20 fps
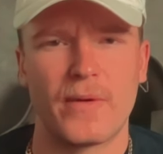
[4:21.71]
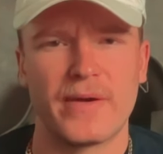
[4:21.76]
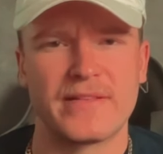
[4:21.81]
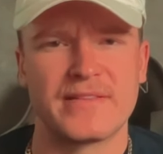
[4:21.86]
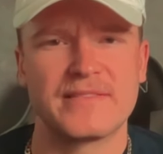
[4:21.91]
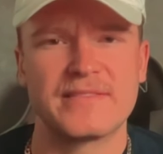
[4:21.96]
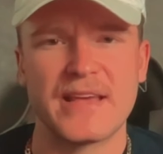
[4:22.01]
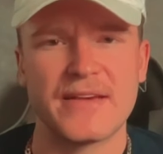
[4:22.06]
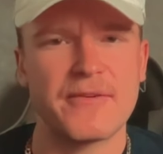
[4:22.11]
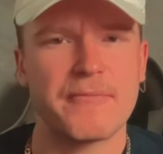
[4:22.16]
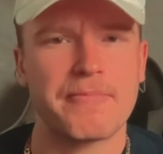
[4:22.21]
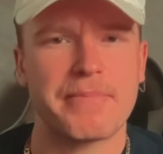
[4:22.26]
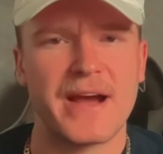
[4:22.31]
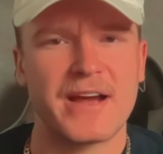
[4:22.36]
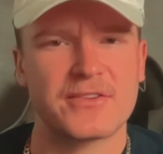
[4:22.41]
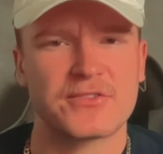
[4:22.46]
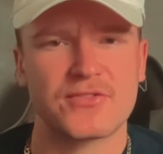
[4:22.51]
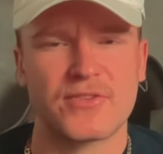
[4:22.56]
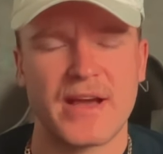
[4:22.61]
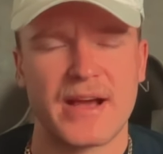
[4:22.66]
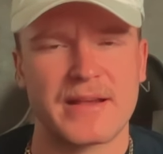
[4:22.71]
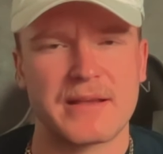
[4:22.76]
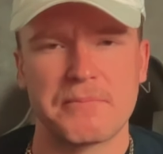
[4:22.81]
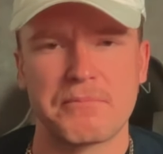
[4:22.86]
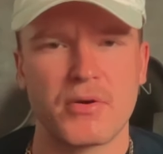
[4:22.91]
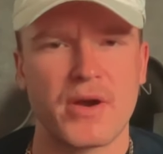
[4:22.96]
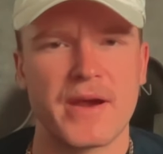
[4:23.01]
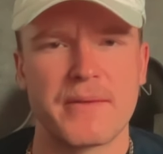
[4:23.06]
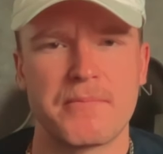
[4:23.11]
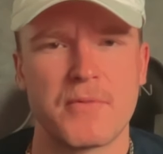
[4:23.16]
it's David Pastrnak and
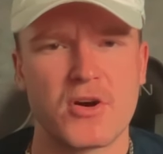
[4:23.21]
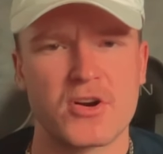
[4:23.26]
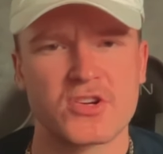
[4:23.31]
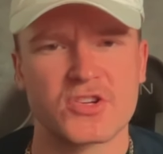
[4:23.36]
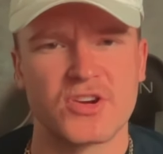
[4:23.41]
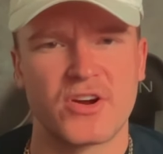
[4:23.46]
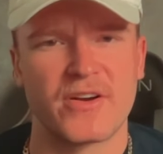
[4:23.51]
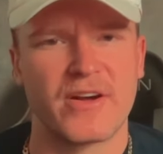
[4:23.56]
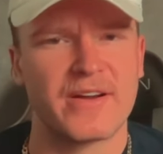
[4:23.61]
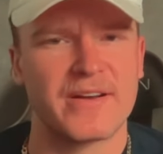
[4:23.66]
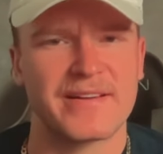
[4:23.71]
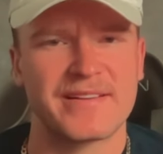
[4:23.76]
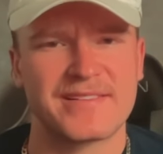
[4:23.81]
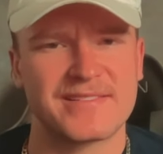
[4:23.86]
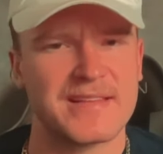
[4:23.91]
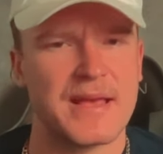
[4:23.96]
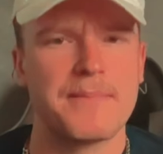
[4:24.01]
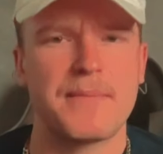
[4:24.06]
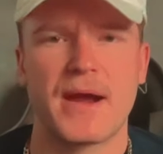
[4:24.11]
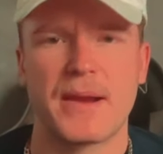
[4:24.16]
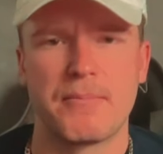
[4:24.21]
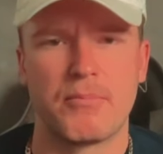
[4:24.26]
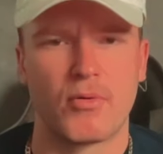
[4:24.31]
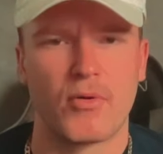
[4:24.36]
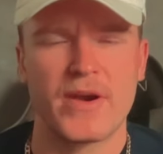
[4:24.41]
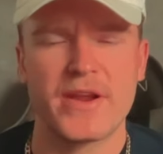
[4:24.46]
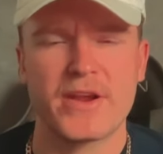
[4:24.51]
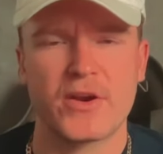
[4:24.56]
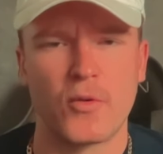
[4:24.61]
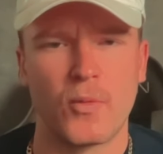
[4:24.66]
Brad Marchand on a
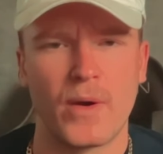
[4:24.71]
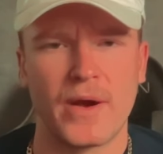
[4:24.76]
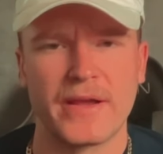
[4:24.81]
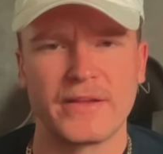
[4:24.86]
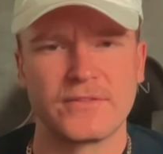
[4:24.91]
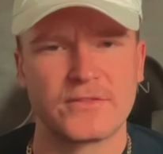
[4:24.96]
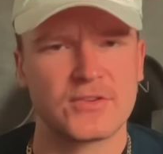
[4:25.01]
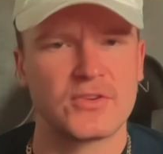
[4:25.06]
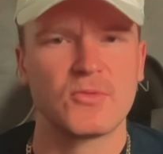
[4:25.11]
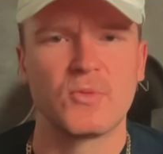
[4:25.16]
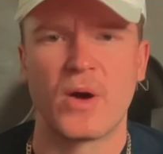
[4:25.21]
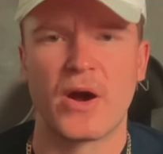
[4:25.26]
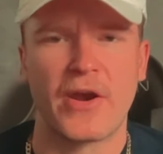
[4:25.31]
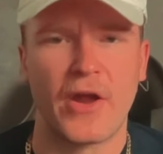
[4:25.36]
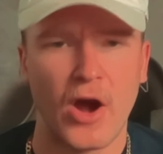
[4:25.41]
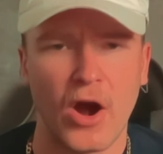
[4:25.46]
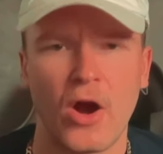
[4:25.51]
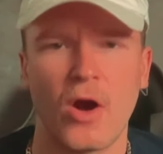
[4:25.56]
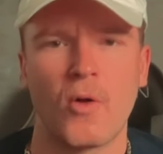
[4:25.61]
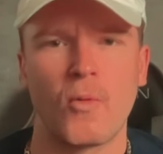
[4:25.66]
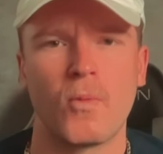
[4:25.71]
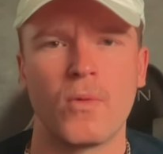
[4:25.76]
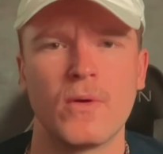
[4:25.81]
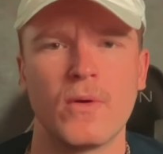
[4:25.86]
semi-breakaway two on oh